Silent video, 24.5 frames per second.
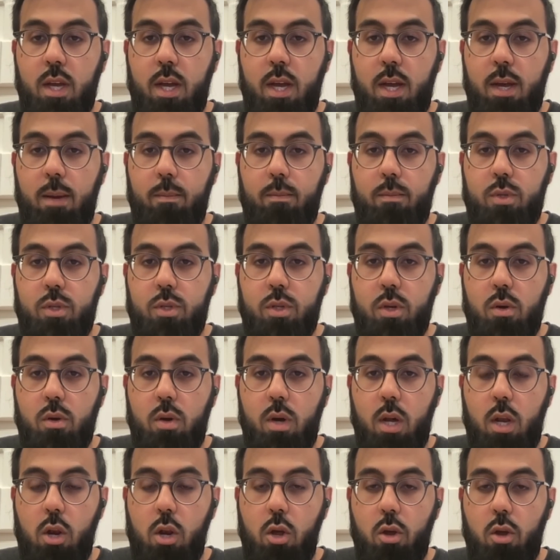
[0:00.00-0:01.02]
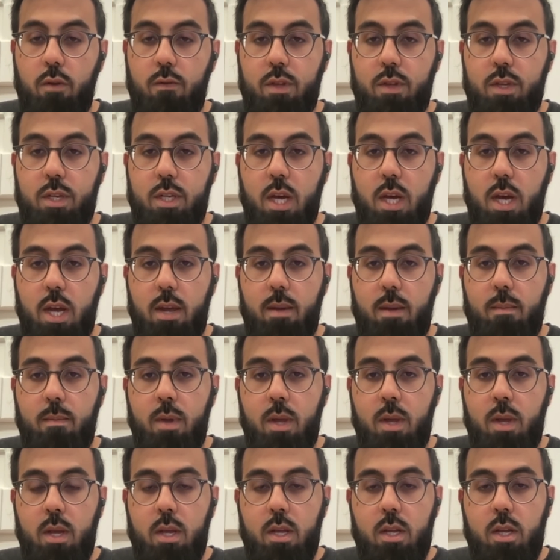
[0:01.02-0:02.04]
Um, so a lot of the time,
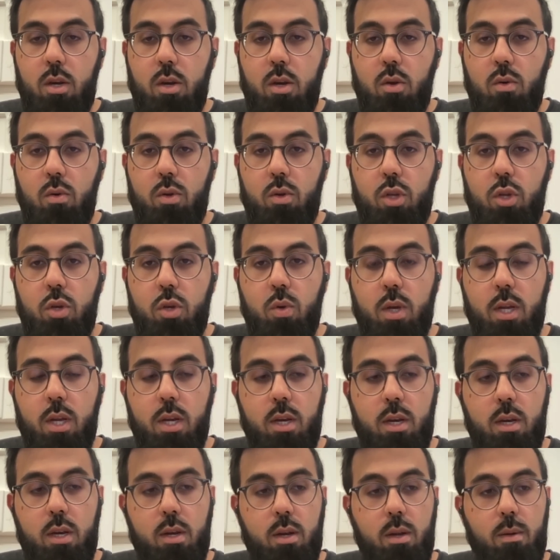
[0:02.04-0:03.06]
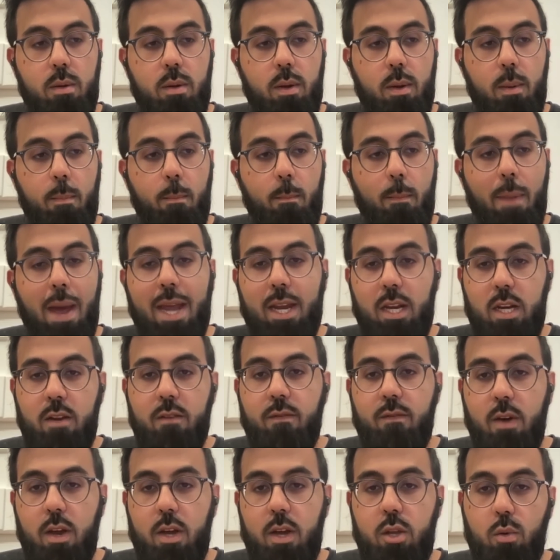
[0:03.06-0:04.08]
you know, you can
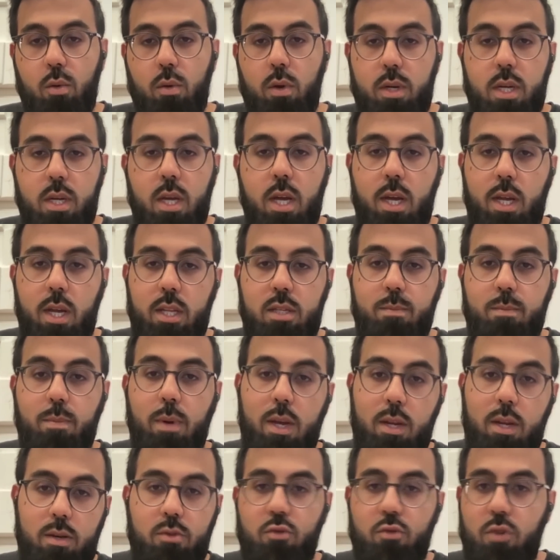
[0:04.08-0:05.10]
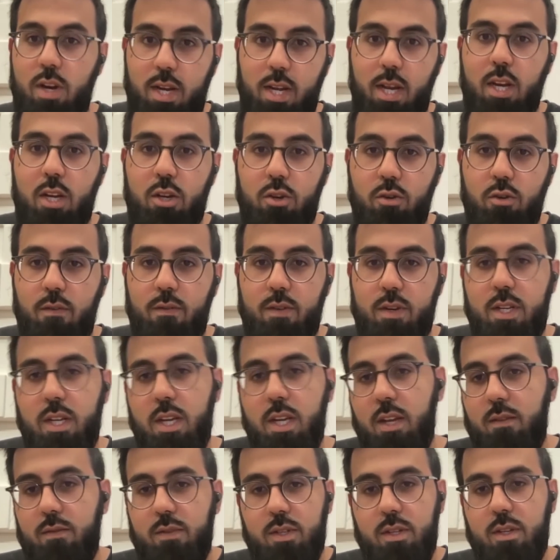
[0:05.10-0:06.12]
magnify your returns by trading in
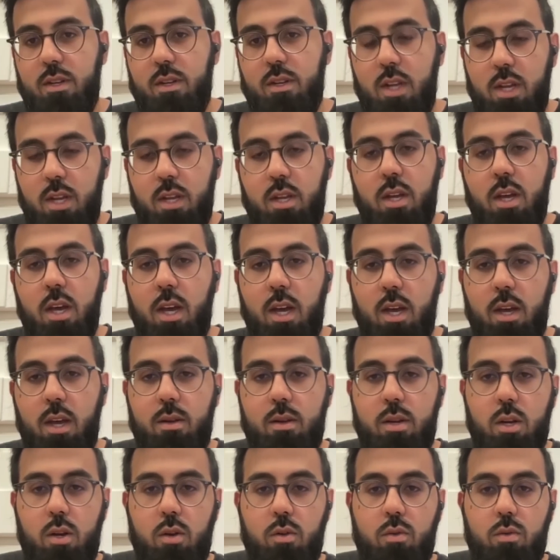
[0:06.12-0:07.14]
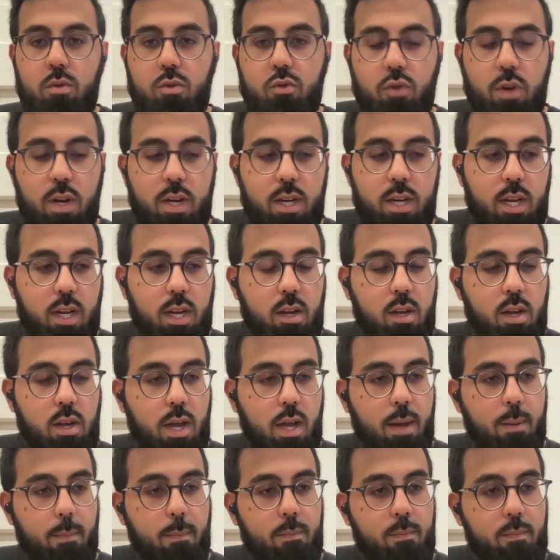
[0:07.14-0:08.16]
derivatives and uh, you know, trading
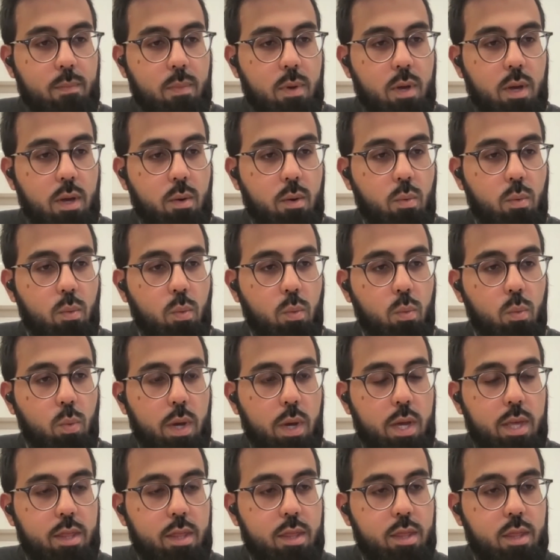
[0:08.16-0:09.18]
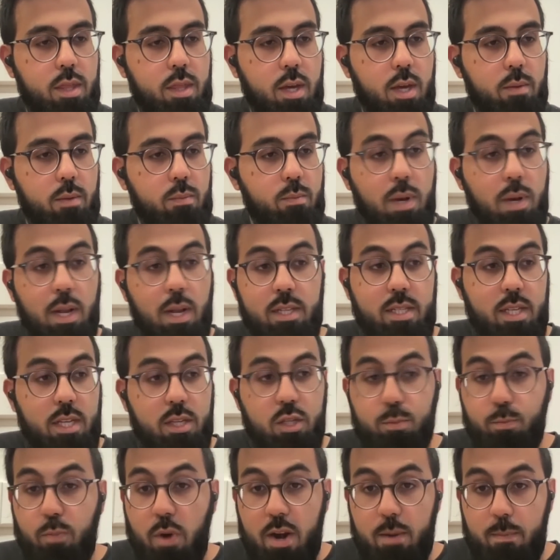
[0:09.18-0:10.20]
um, uh, with, uh, let's say,
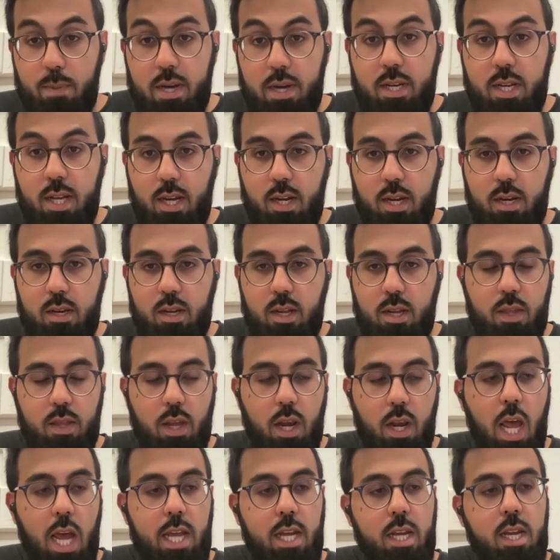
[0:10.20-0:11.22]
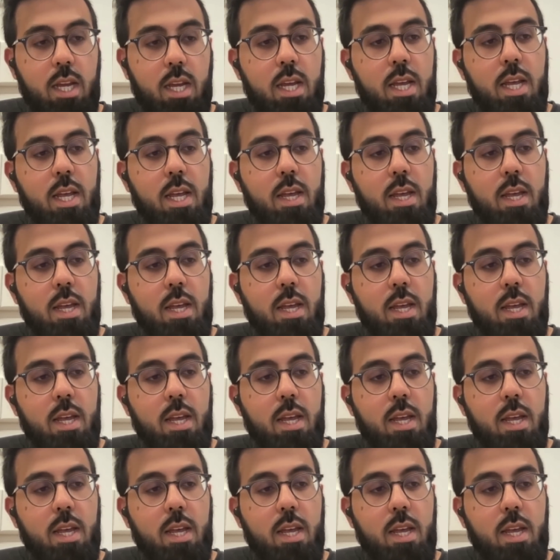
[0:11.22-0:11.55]
spread betting and, and, the like.